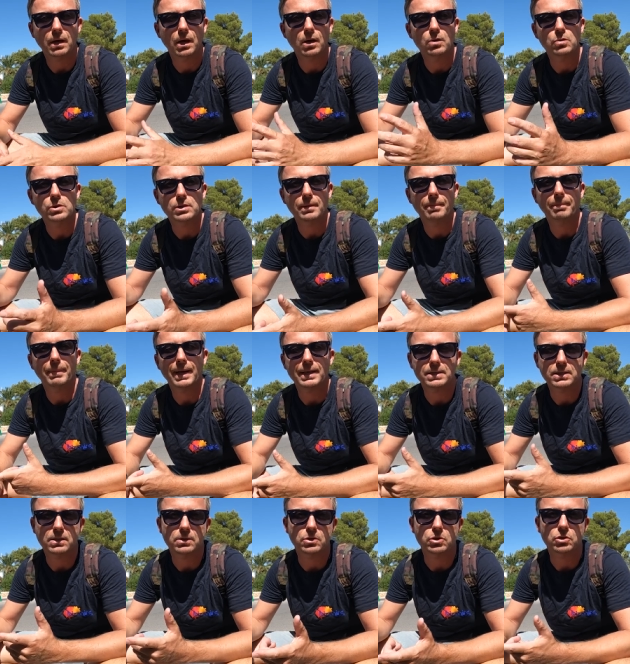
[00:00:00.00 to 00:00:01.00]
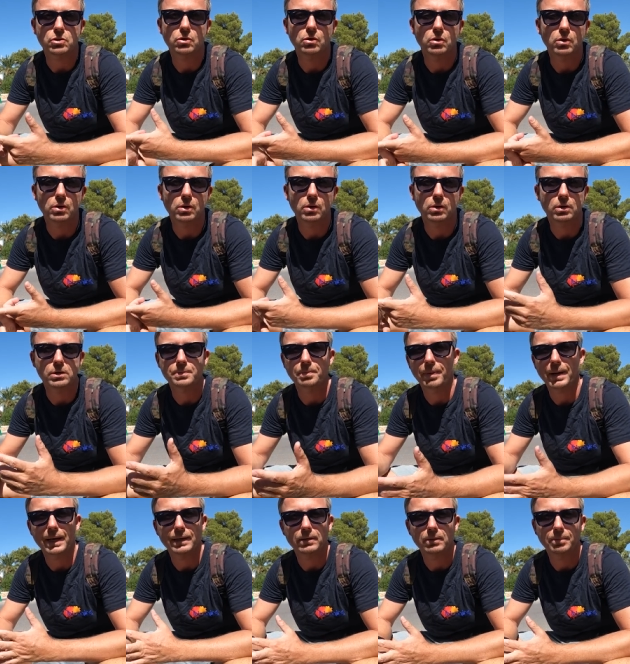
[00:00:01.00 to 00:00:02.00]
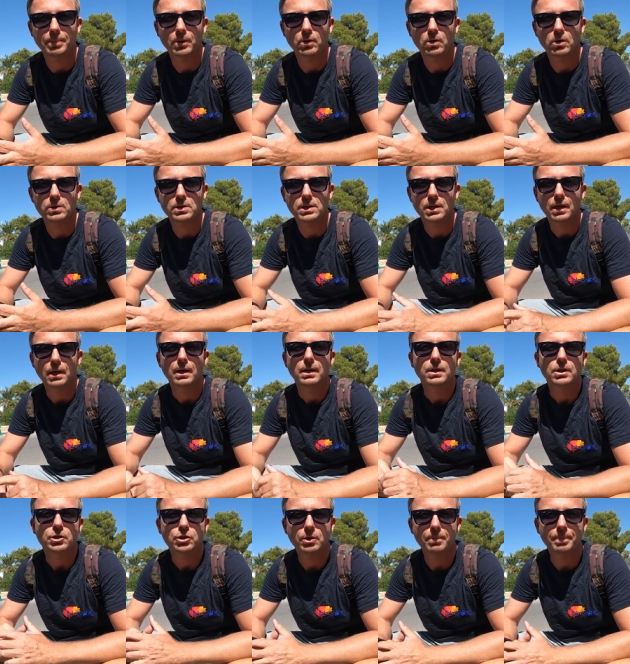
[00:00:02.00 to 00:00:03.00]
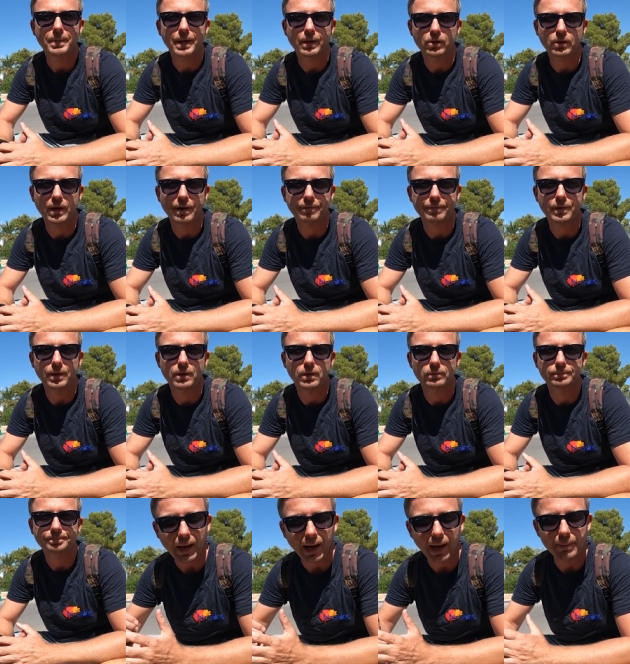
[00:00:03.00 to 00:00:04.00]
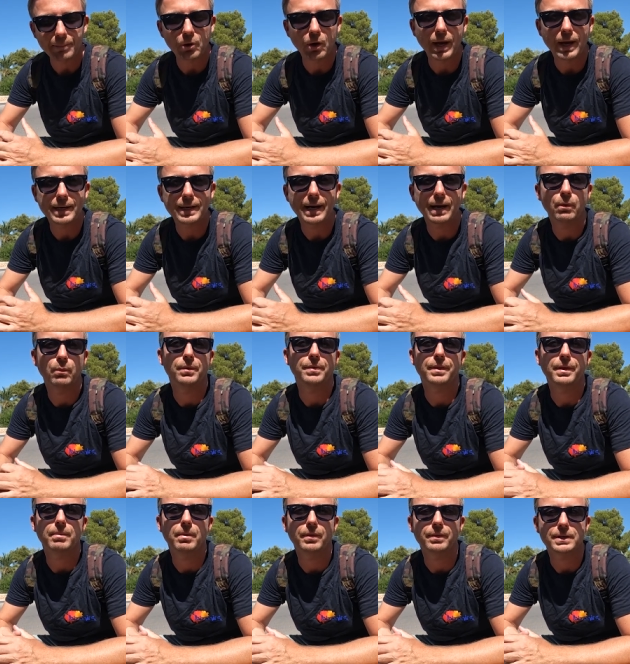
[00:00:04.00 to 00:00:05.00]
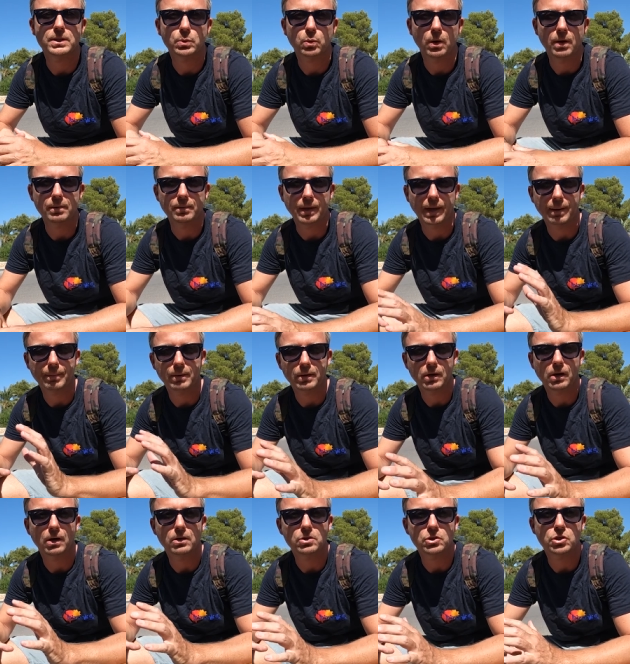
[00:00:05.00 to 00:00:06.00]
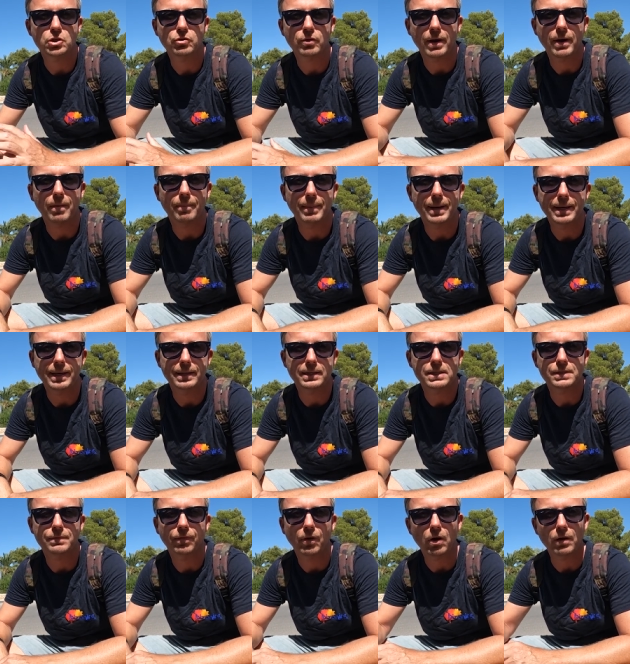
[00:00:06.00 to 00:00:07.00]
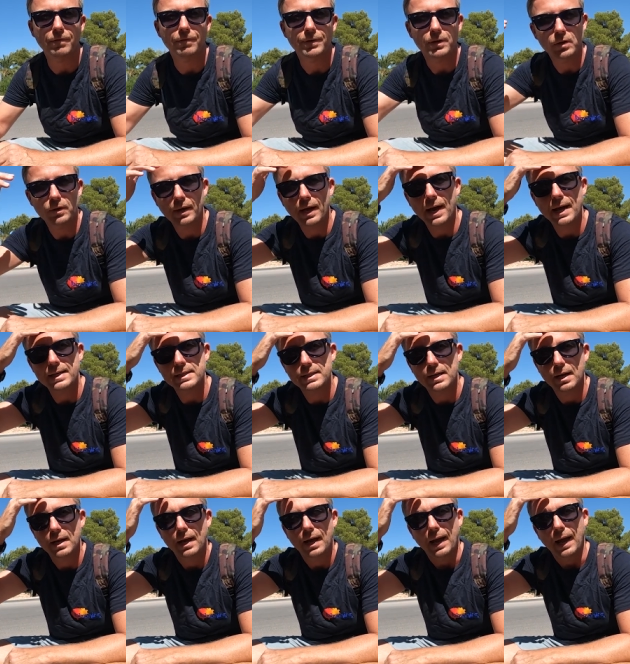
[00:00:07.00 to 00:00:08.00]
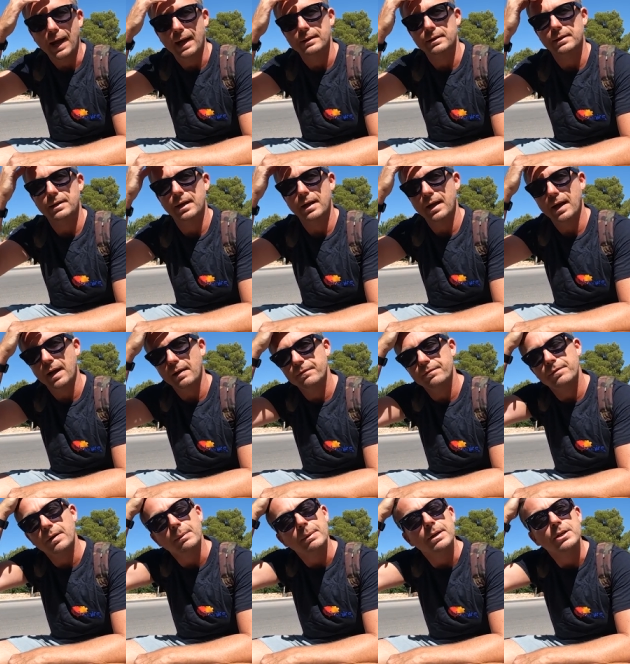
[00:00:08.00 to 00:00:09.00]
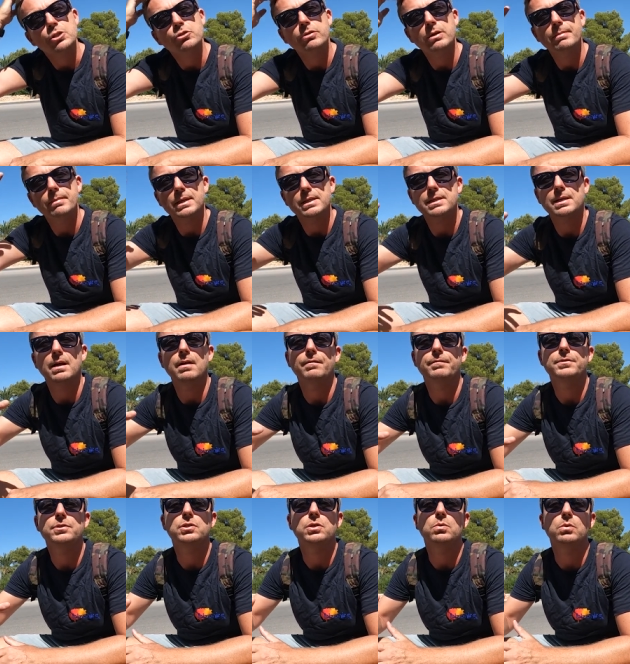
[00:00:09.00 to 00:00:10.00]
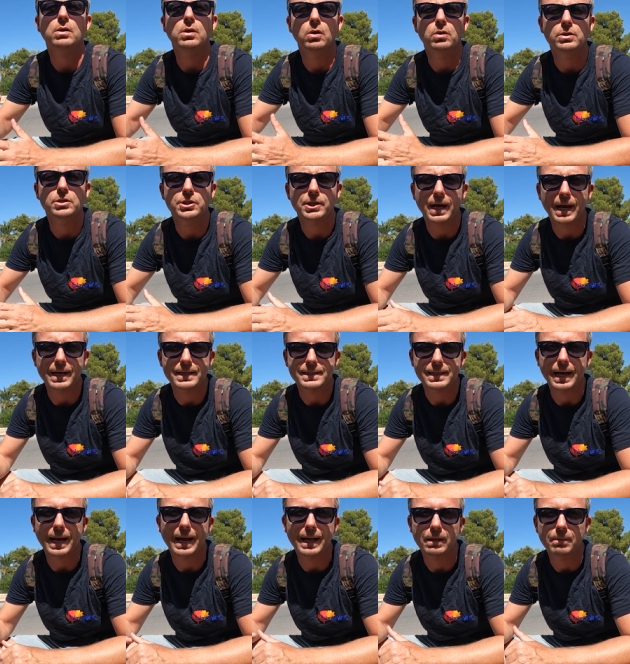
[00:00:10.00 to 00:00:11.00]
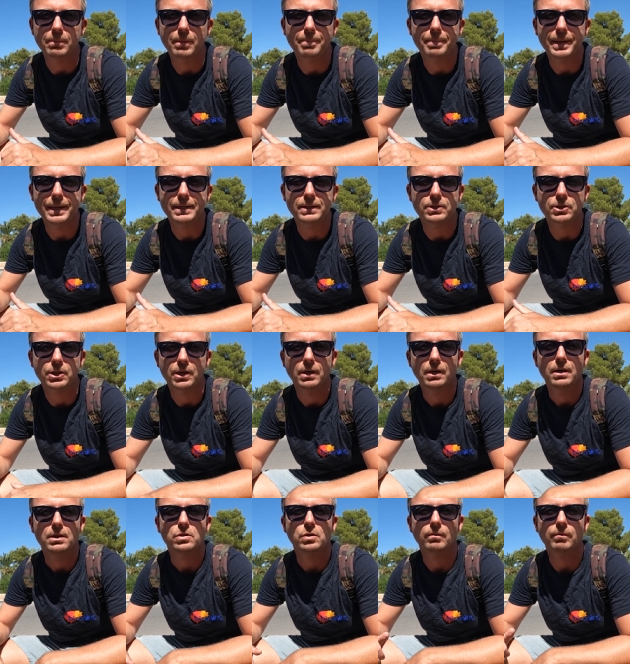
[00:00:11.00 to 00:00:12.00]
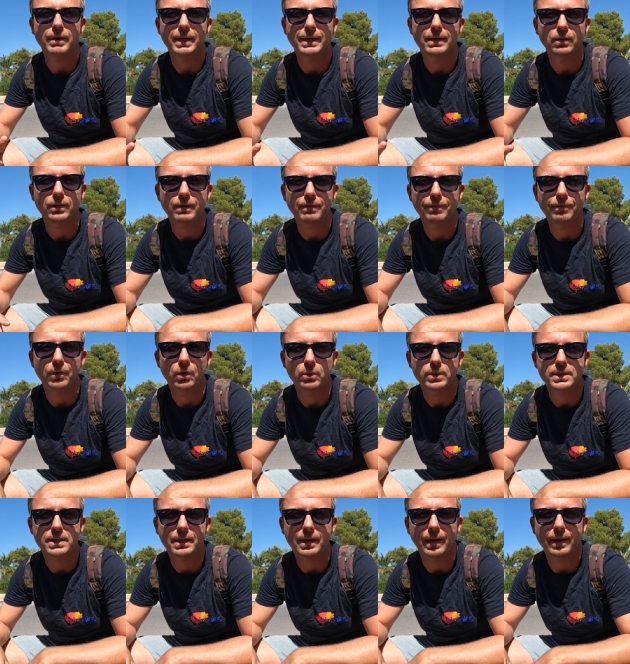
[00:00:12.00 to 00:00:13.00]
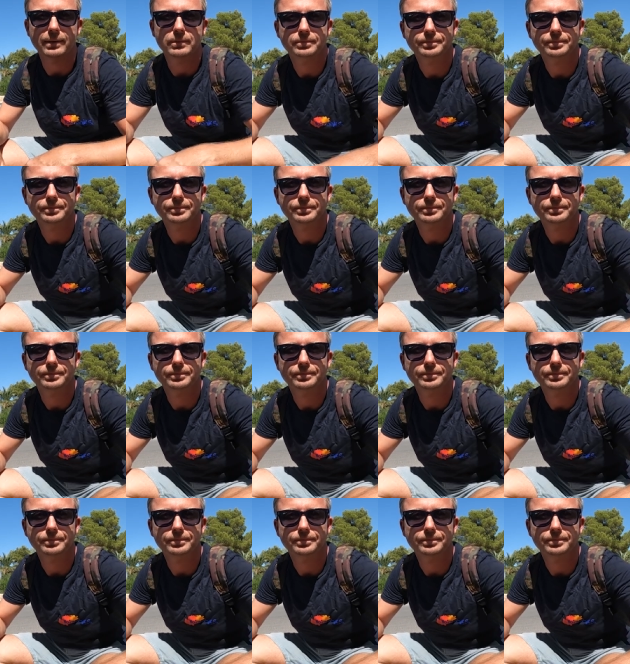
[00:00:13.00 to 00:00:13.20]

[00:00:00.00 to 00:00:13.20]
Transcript: coast, mask, snorkels, paddle boards. Should be a good afternoon. I'm not heading out with them on this one. I'm going to concentrate on making this vlog for you guys, and I'm going to treat myself to lunch at Alma Beach. So I'm really looking forward to that.